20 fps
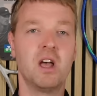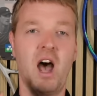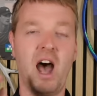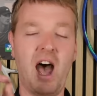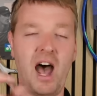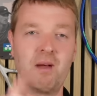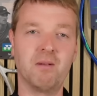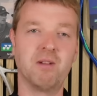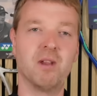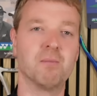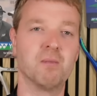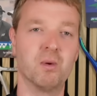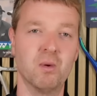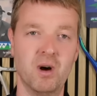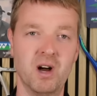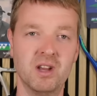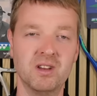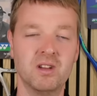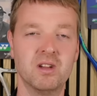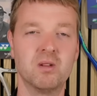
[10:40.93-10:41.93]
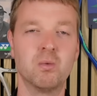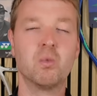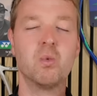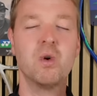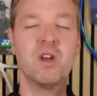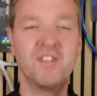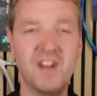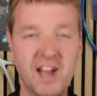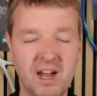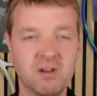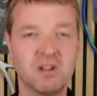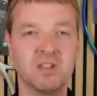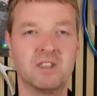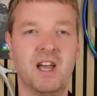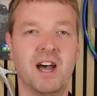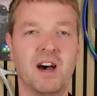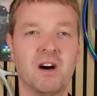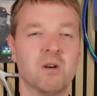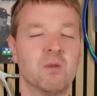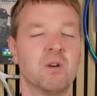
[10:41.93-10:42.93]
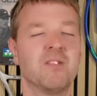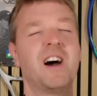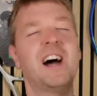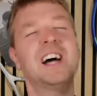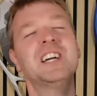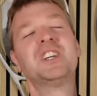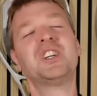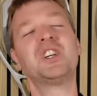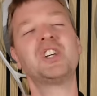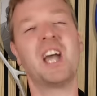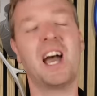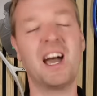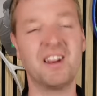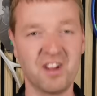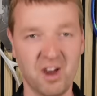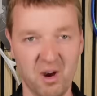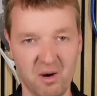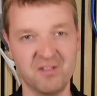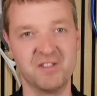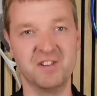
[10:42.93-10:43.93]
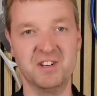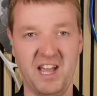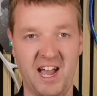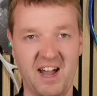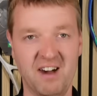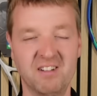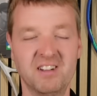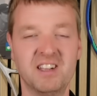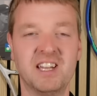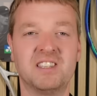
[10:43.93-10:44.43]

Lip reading: At number one, without a doubt, without a shadow of a doubt,